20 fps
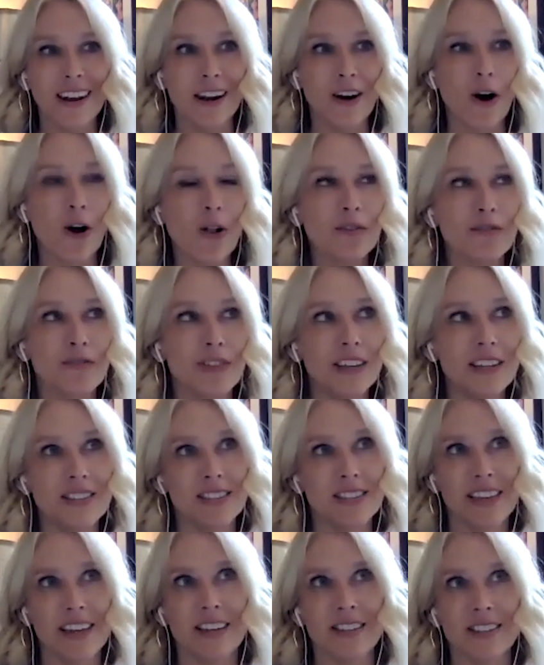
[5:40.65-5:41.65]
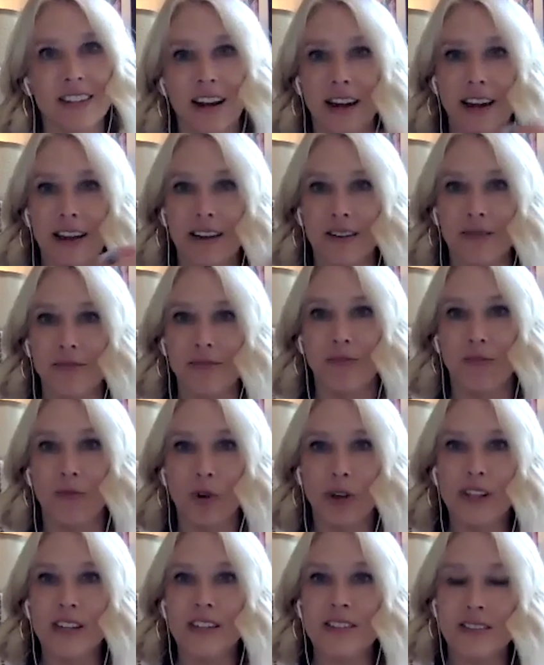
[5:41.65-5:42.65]
and all of these things that I had
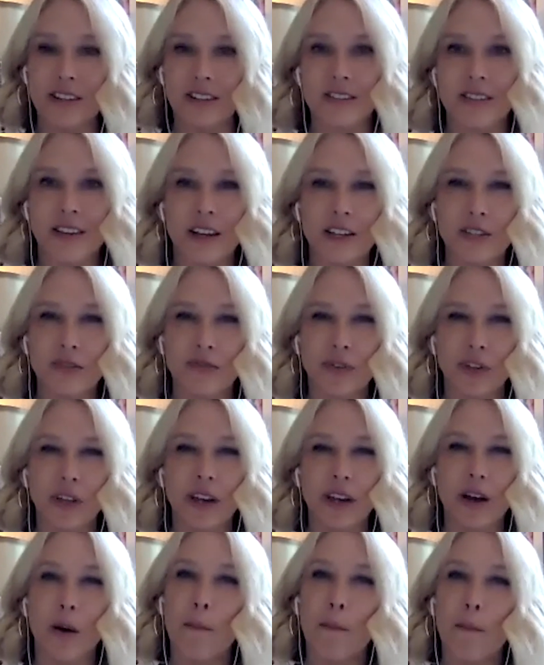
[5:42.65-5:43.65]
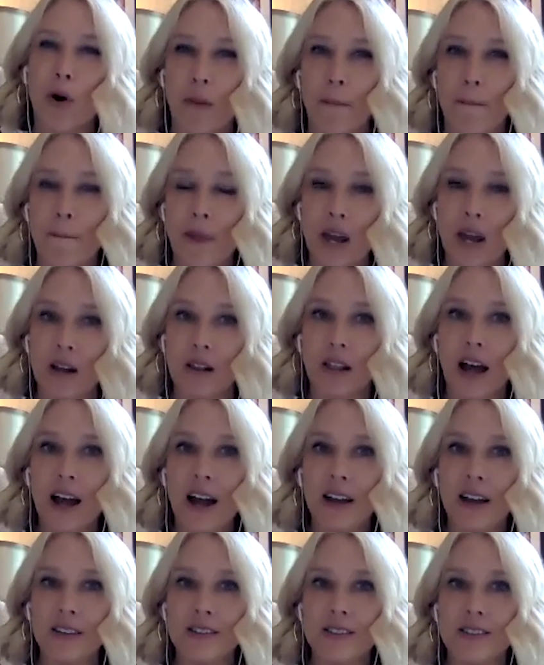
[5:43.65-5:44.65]
really successfully
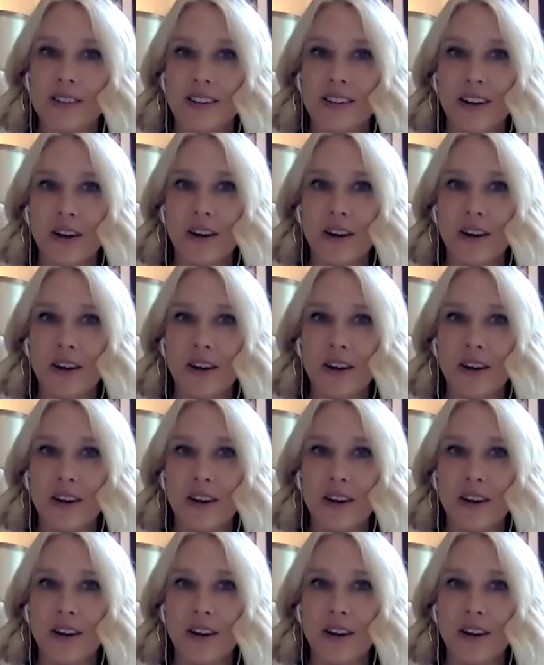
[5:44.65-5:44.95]
compartmentalized,